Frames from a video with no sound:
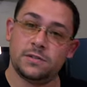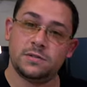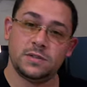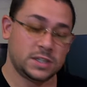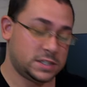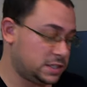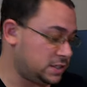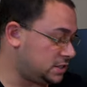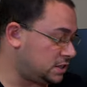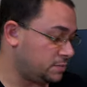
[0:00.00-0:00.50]

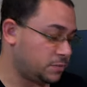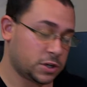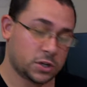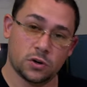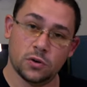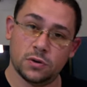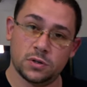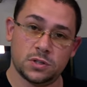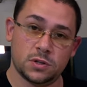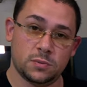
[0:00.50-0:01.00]
this is something
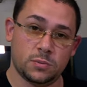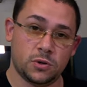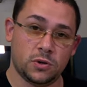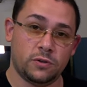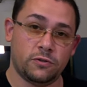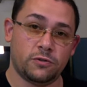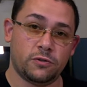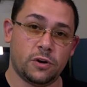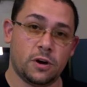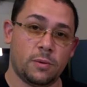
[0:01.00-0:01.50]

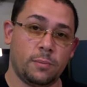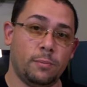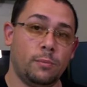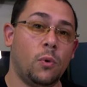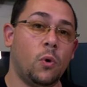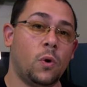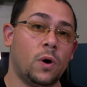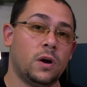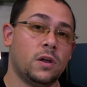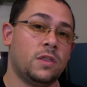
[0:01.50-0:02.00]
noticeable from
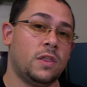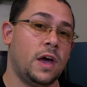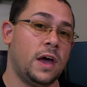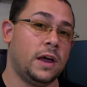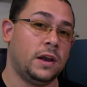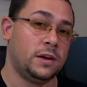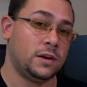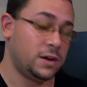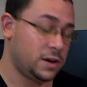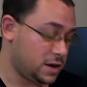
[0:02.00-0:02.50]
more
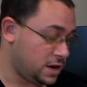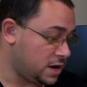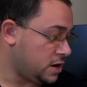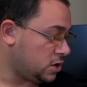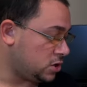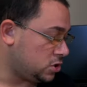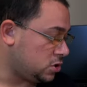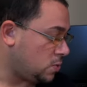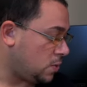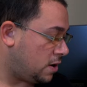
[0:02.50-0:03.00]
than
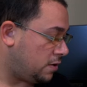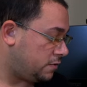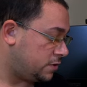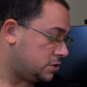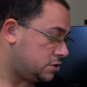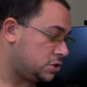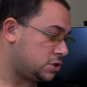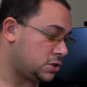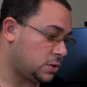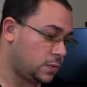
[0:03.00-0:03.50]
12
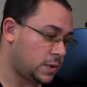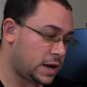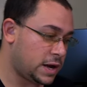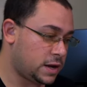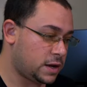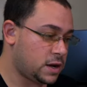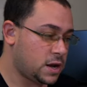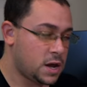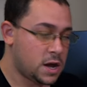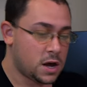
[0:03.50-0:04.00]
inches
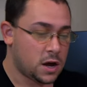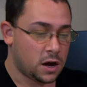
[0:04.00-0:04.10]
away.